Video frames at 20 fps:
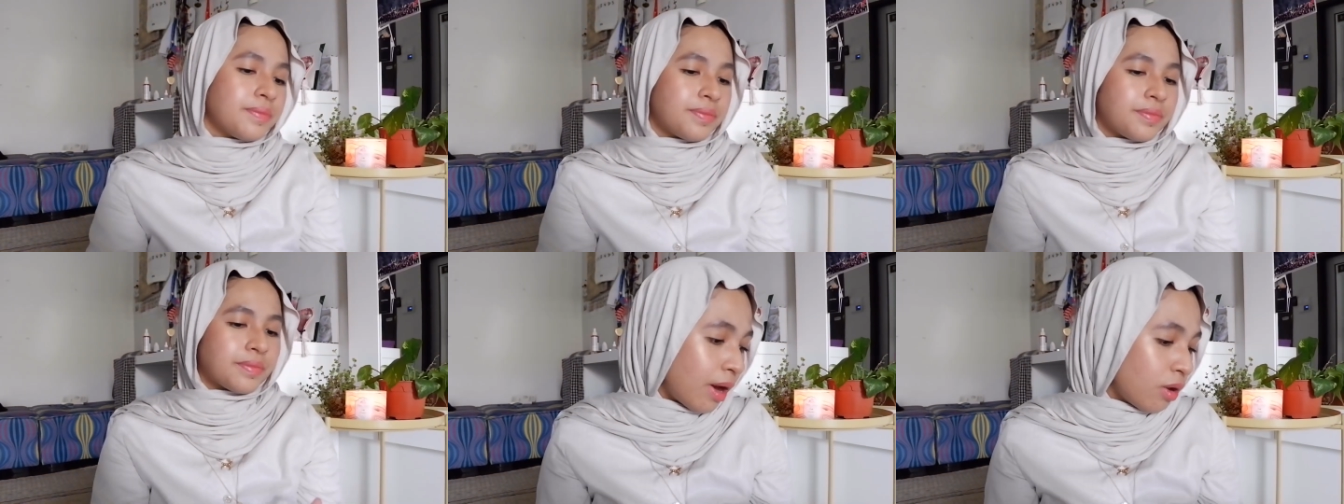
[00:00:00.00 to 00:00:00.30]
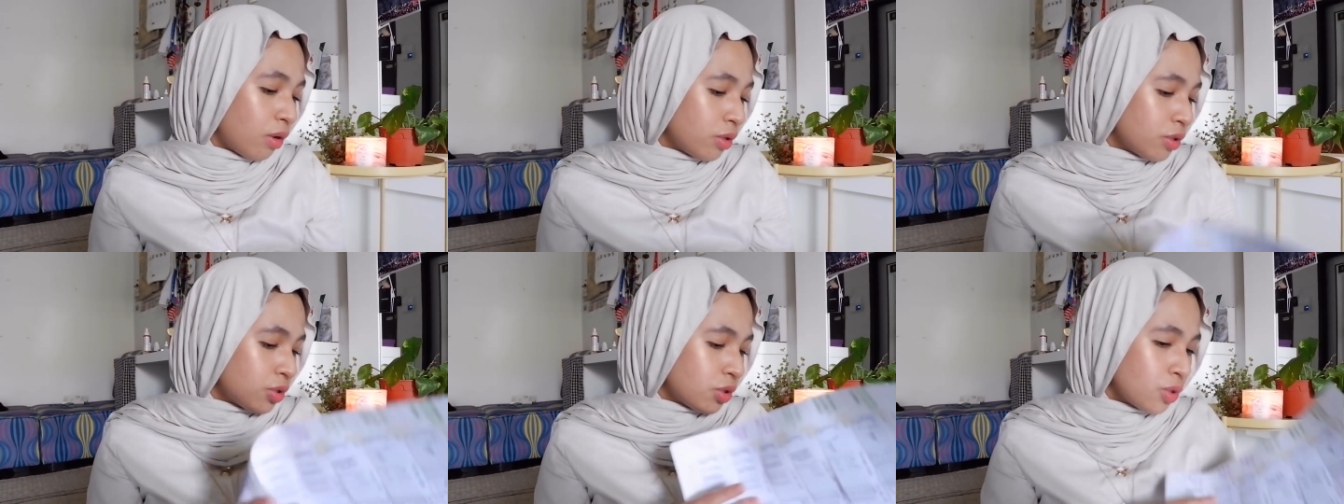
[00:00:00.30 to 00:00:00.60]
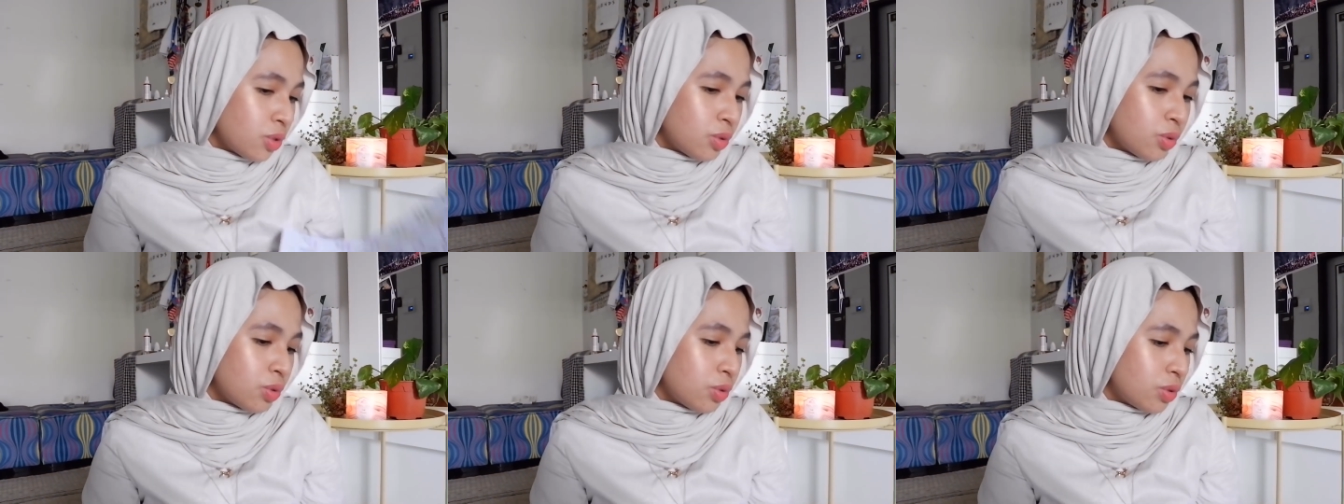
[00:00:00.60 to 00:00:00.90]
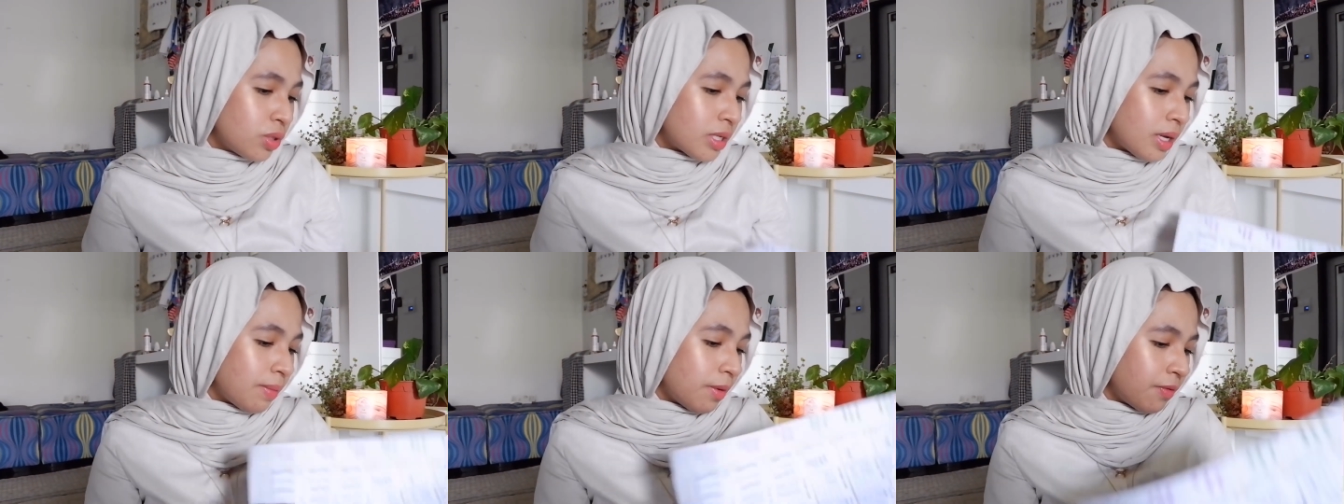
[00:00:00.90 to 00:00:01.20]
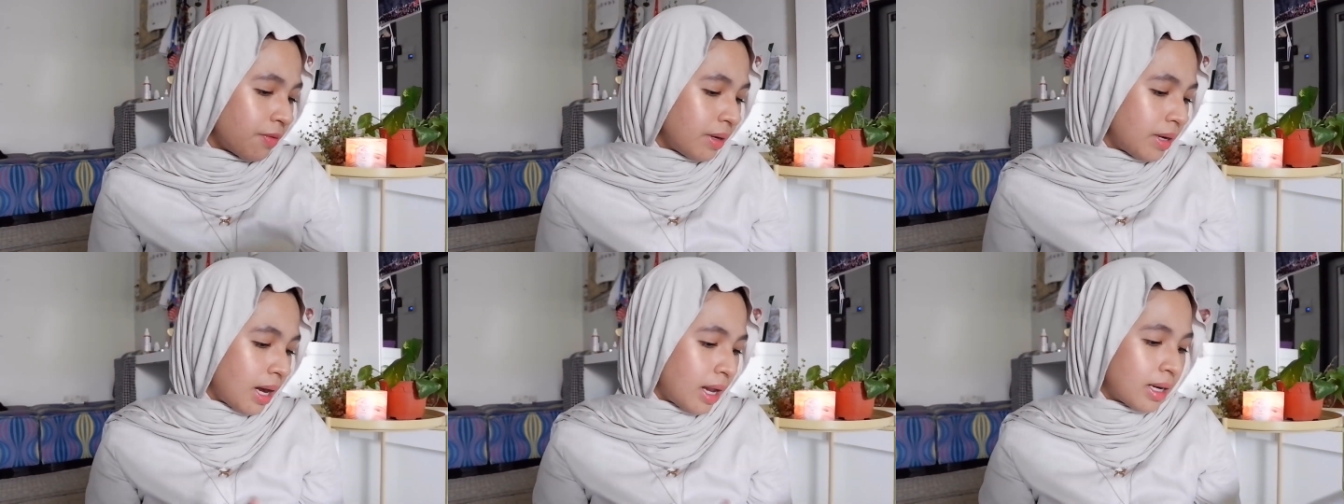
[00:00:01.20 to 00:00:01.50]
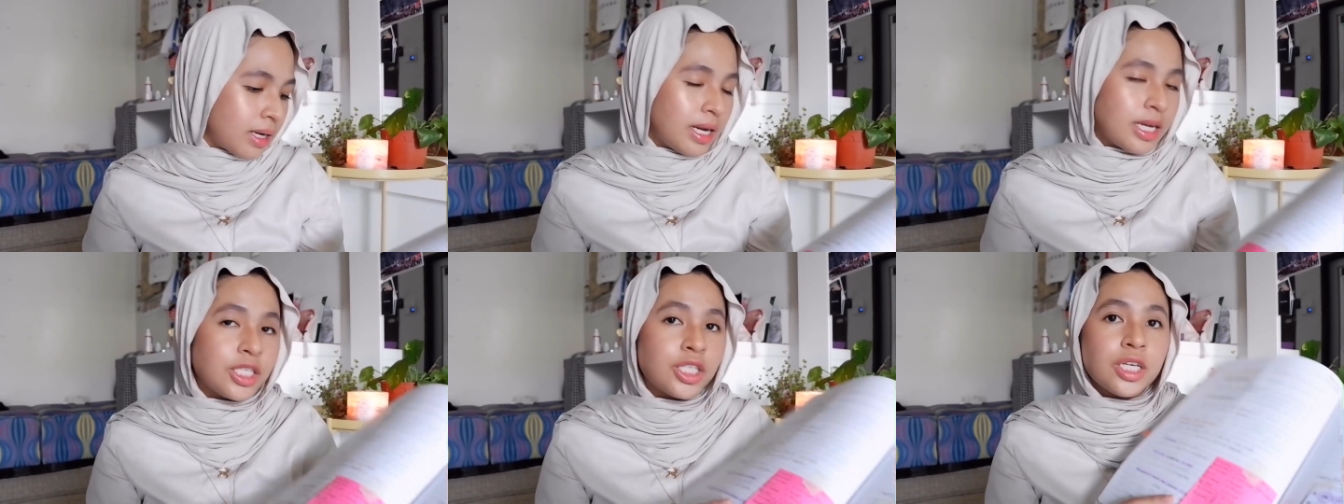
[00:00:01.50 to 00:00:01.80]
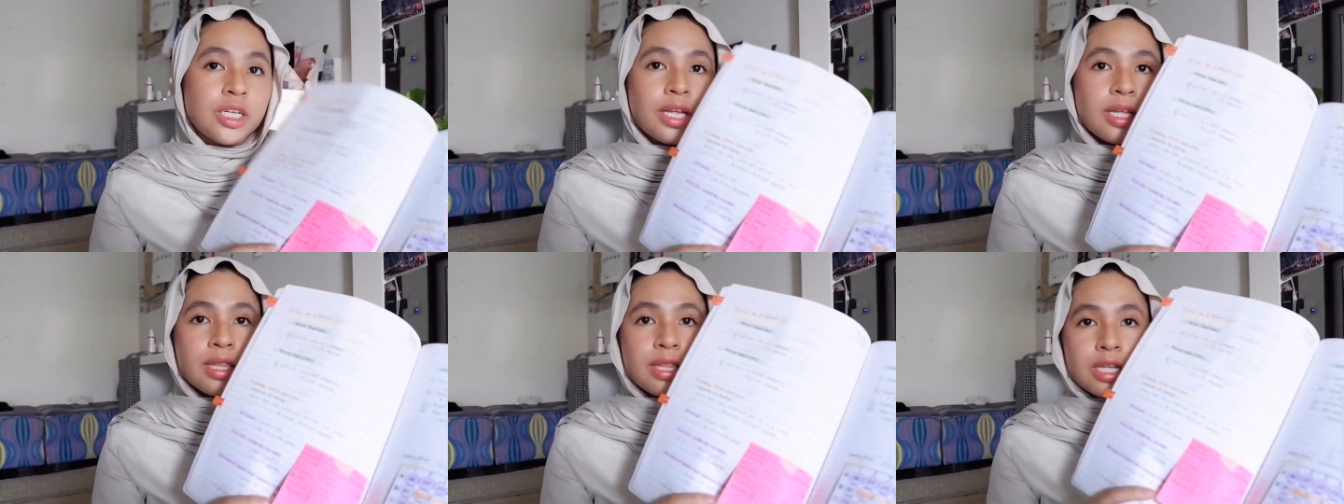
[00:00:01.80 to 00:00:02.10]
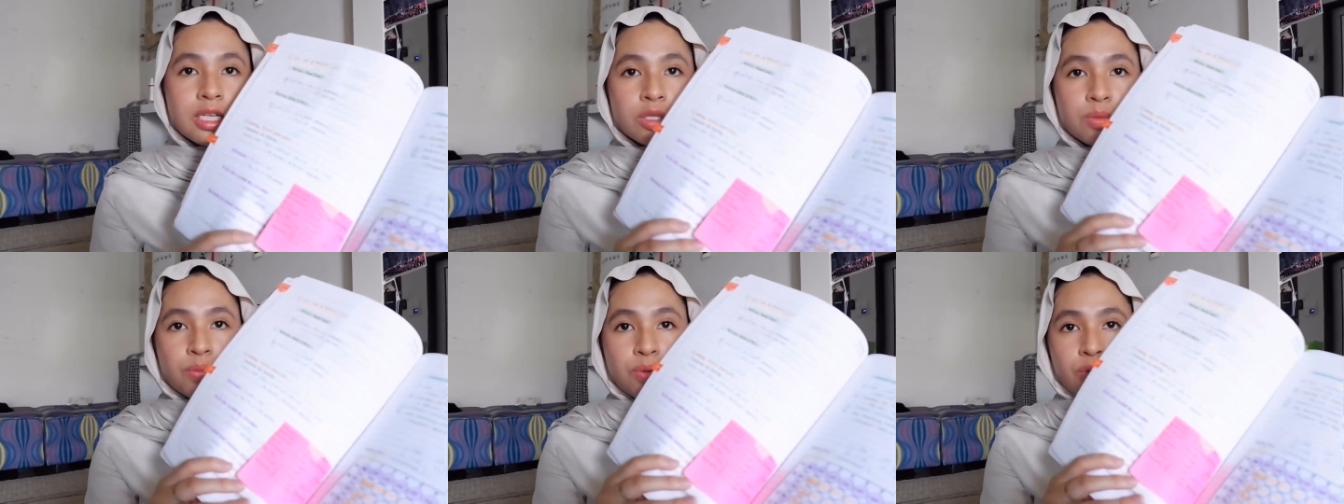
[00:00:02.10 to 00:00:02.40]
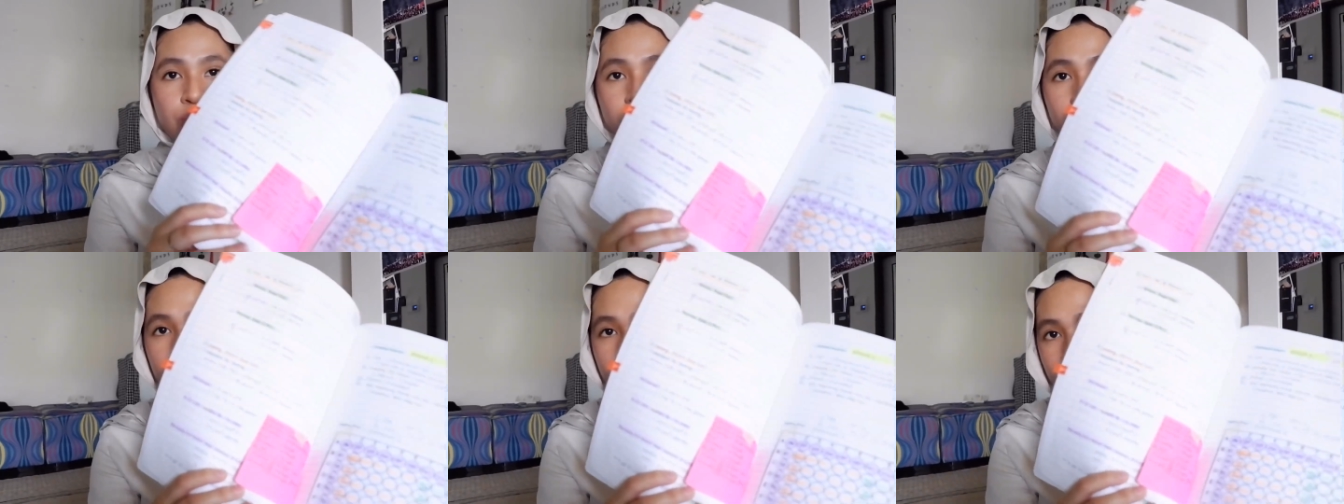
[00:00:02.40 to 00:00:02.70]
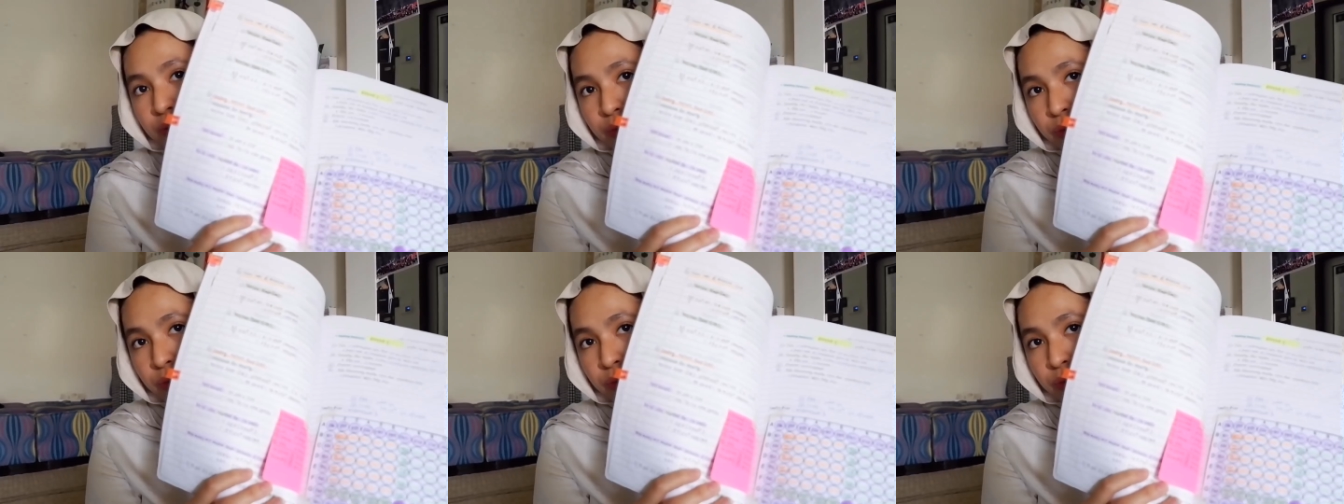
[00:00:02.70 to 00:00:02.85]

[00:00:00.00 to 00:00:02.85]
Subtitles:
I also do some of the calculation in this book.